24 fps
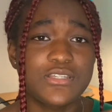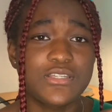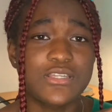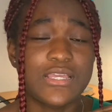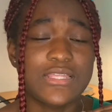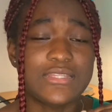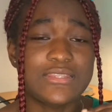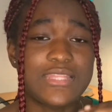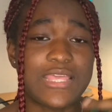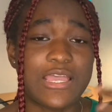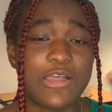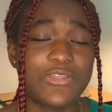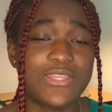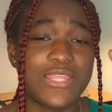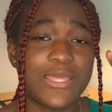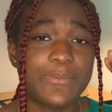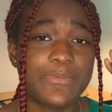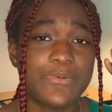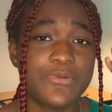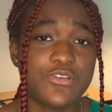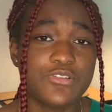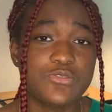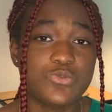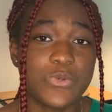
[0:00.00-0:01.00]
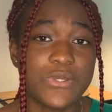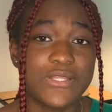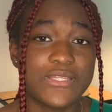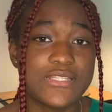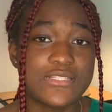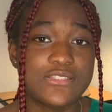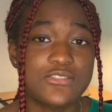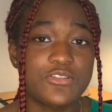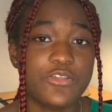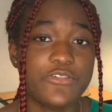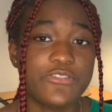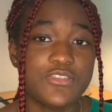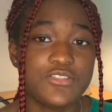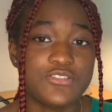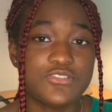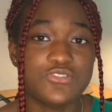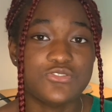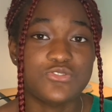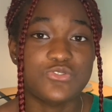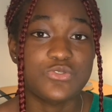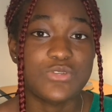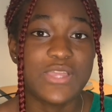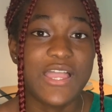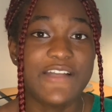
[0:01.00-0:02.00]
there are other periods when there's nothing to
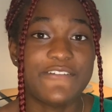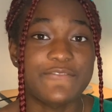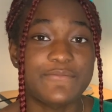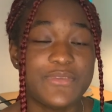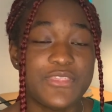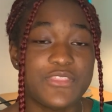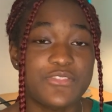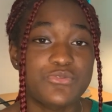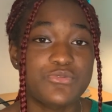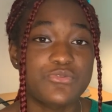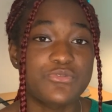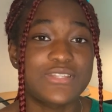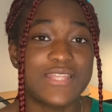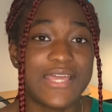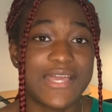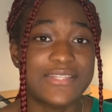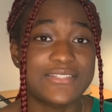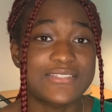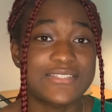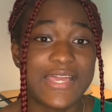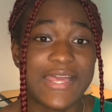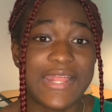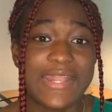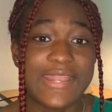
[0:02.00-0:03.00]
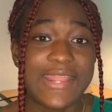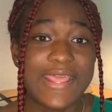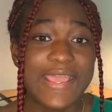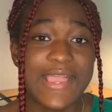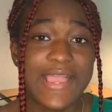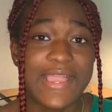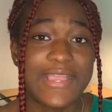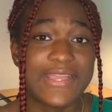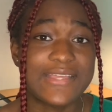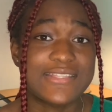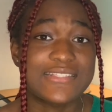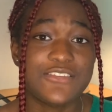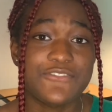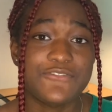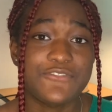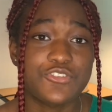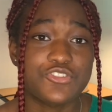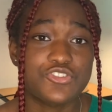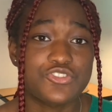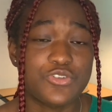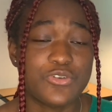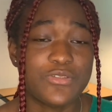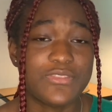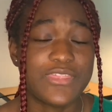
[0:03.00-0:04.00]
do. I've been through that, and I can say for
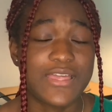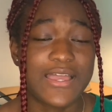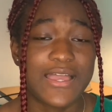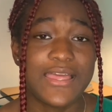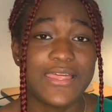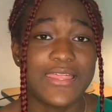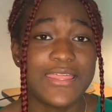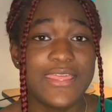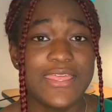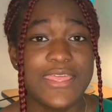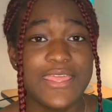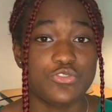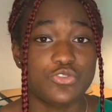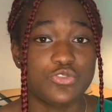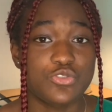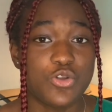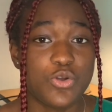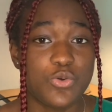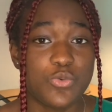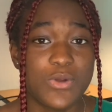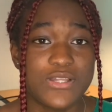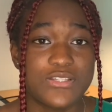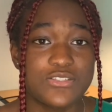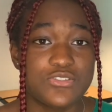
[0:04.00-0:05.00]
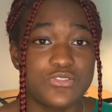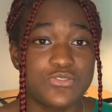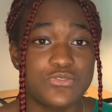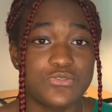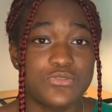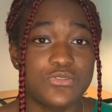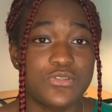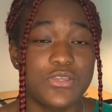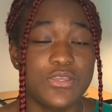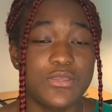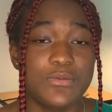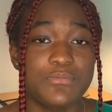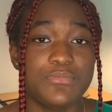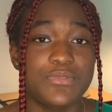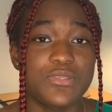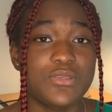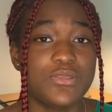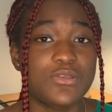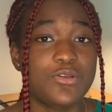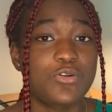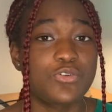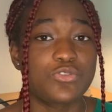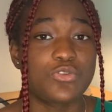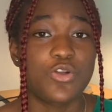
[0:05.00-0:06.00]
sure that you don't want to
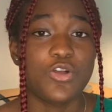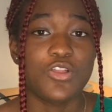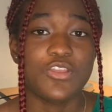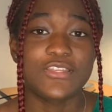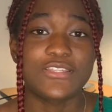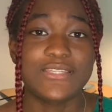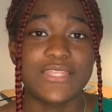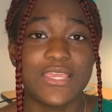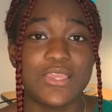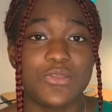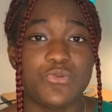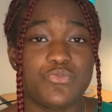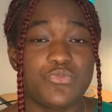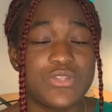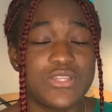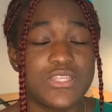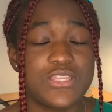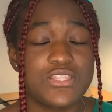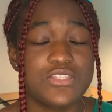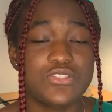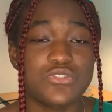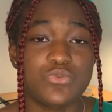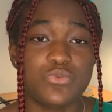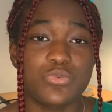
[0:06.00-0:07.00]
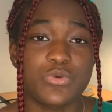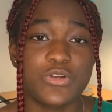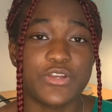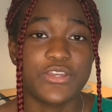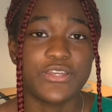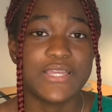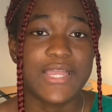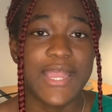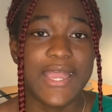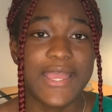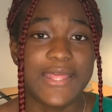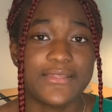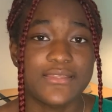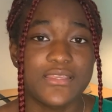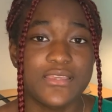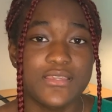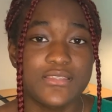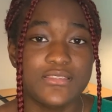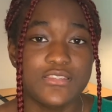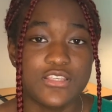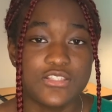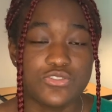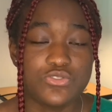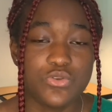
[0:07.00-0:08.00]
be on holiday willing to work and
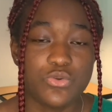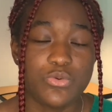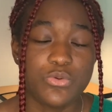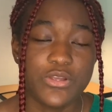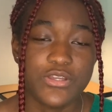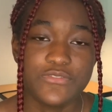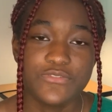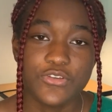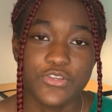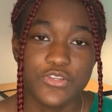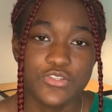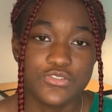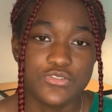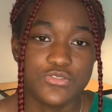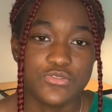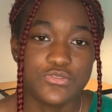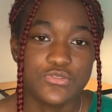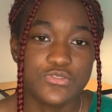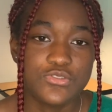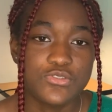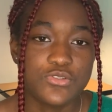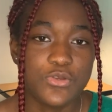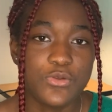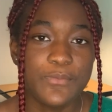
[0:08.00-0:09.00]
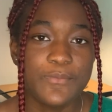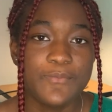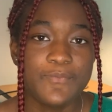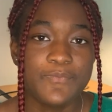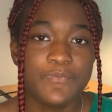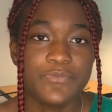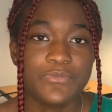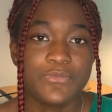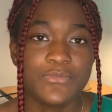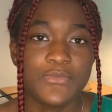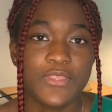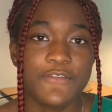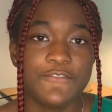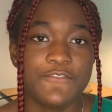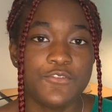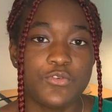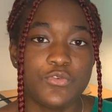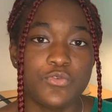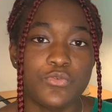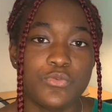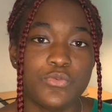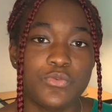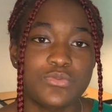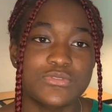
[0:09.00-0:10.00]
there's no work for you to do. So if
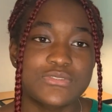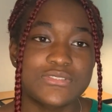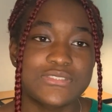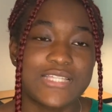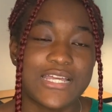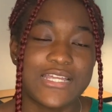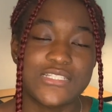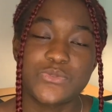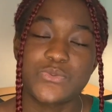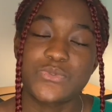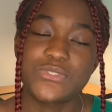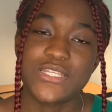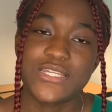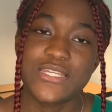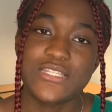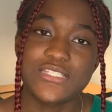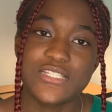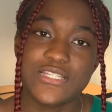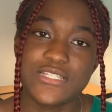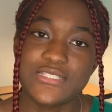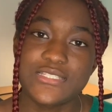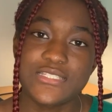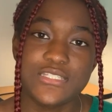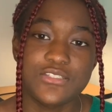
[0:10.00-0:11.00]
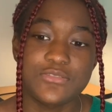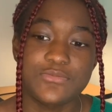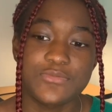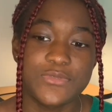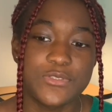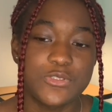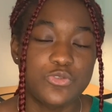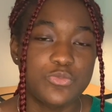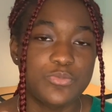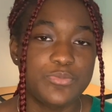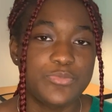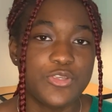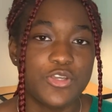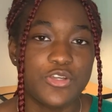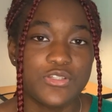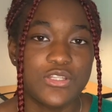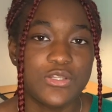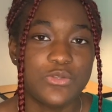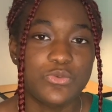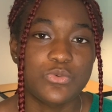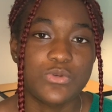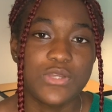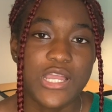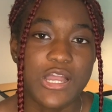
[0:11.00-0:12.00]
you start with an agency, be on
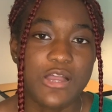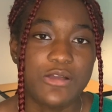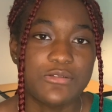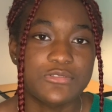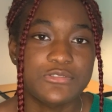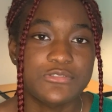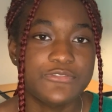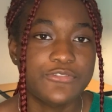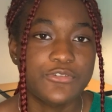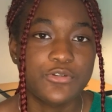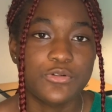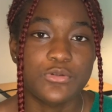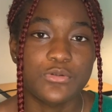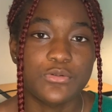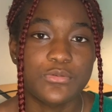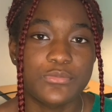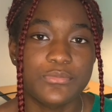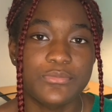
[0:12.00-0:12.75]
the lookout for